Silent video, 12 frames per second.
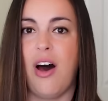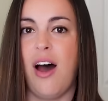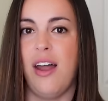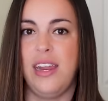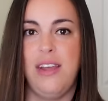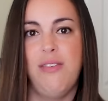
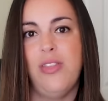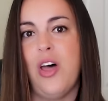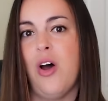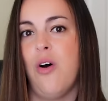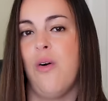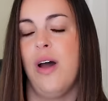thought, even
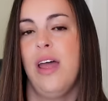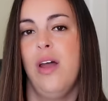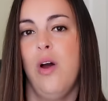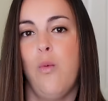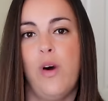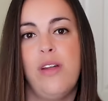though
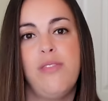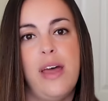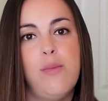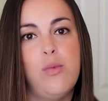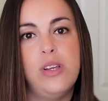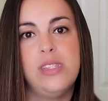one of
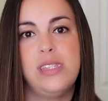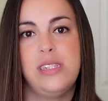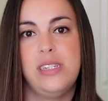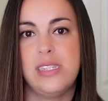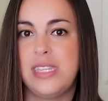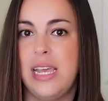them was
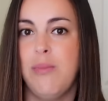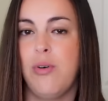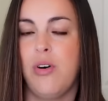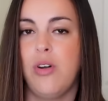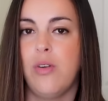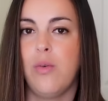
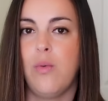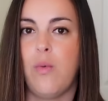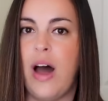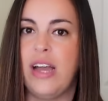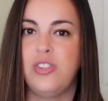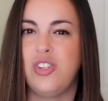disabled,
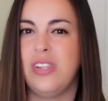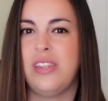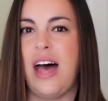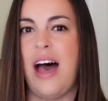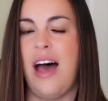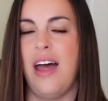why should
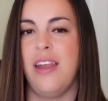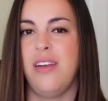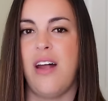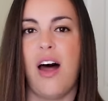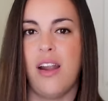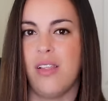that
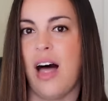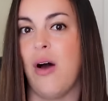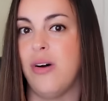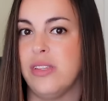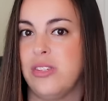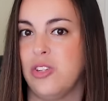not
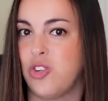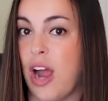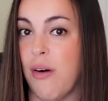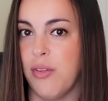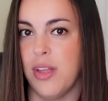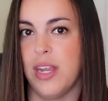allow us to
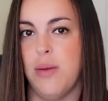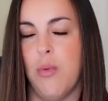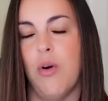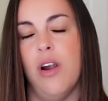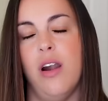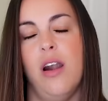travel
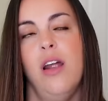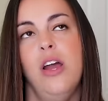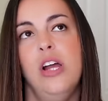anymore?